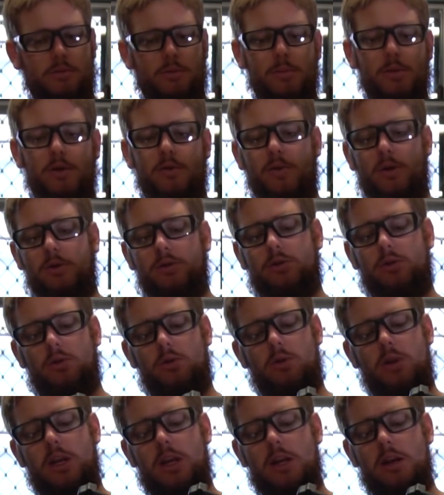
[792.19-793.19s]
we'll move on
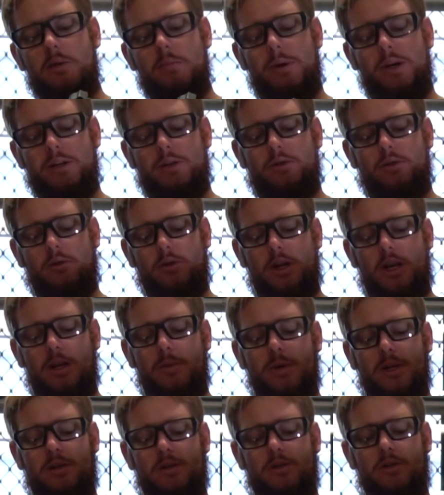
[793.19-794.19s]
to the buttstock. Now
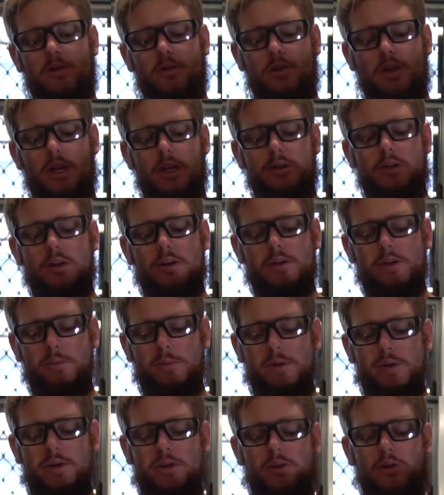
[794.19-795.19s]
the buttstock is in a
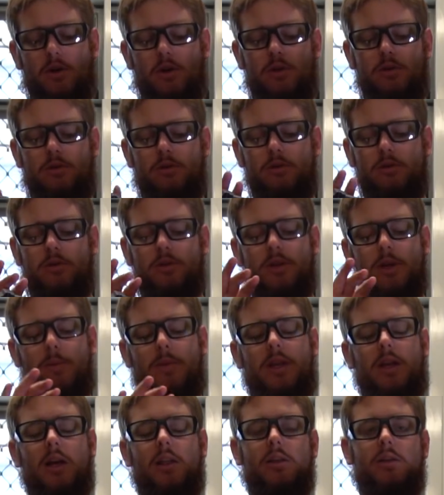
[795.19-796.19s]
similar design to some
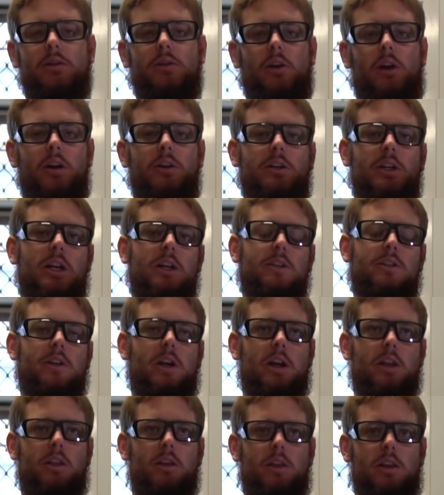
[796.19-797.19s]
of the others. I dare
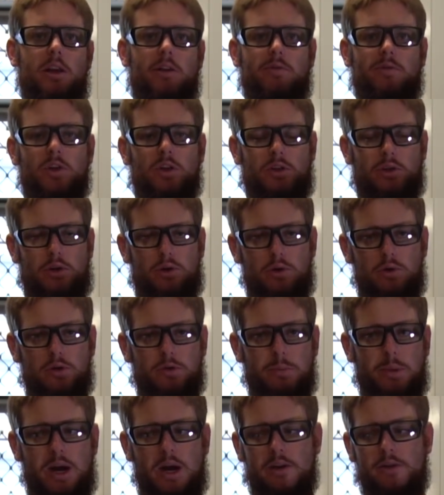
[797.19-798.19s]
say that they've just
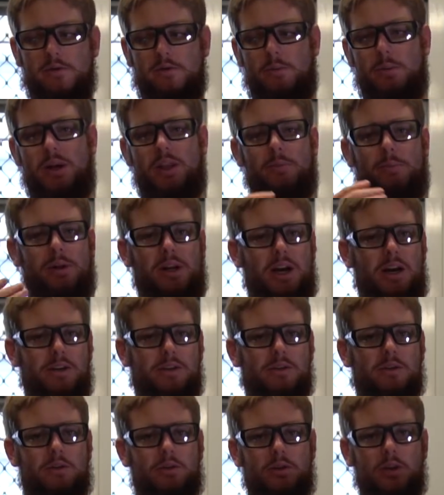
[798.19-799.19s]
used parts from other
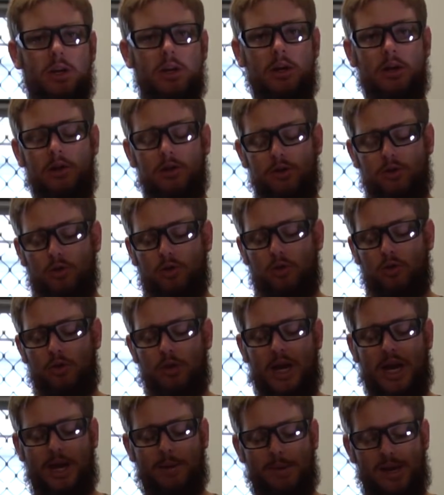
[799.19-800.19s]
blasters
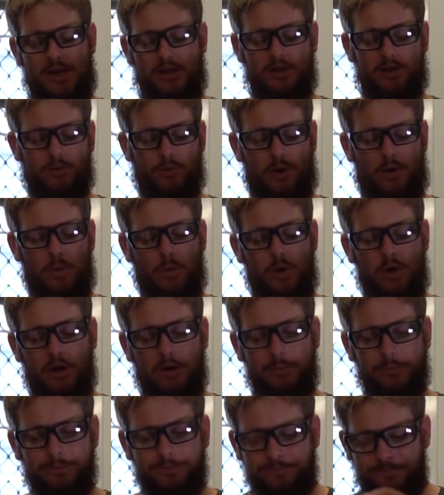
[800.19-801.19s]
to uh, make this one
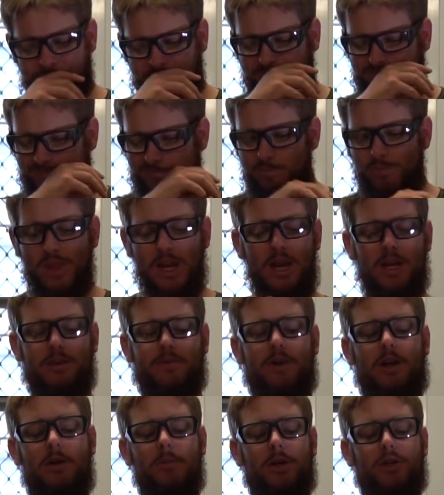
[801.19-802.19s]
work. It's
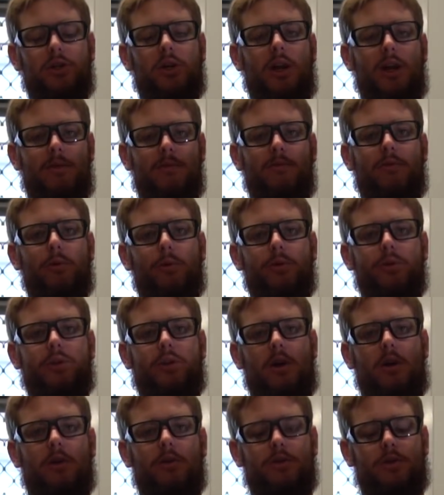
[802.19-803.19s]
very much an M4
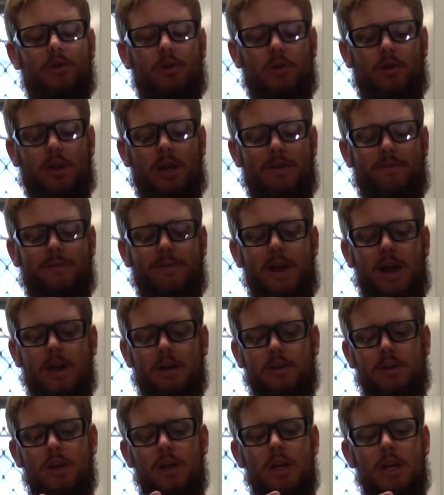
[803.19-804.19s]
style stock. In
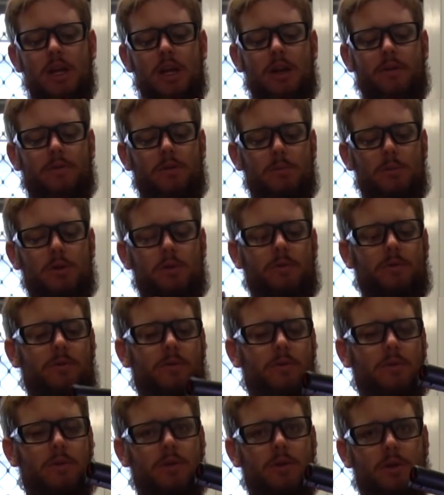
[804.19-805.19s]
fact, if you
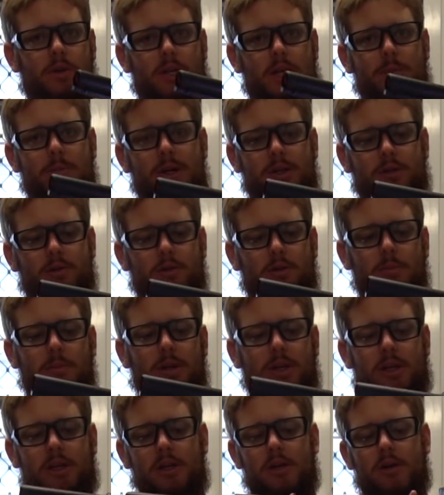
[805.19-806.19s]
move the buttstock
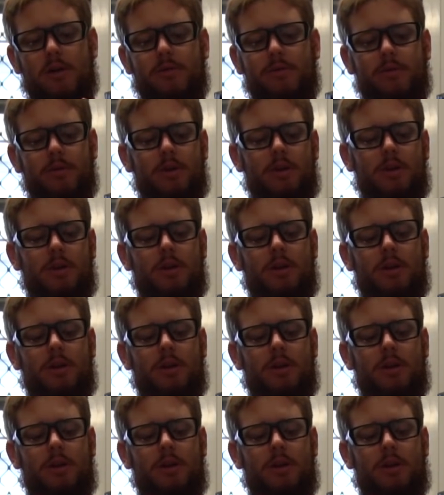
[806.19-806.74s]
completely off,